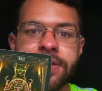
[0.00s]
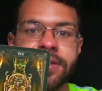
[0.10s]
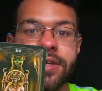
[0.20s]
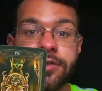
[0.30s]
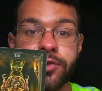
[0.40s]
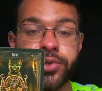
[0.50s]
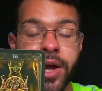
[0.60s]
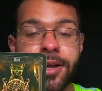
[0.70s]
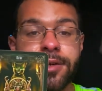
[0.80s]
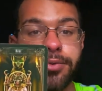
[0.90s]
it's like they're
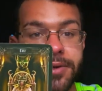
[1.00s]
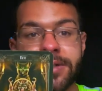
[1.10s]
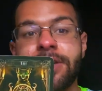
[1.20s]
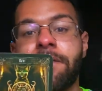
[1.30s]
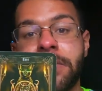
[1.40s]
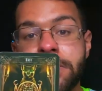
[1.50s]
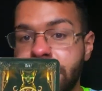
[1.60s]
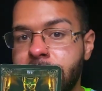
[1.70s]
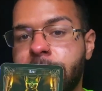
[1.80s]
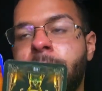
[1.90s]
trying to bring stuff into
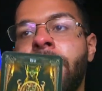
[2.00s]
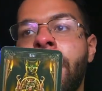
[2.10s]
you,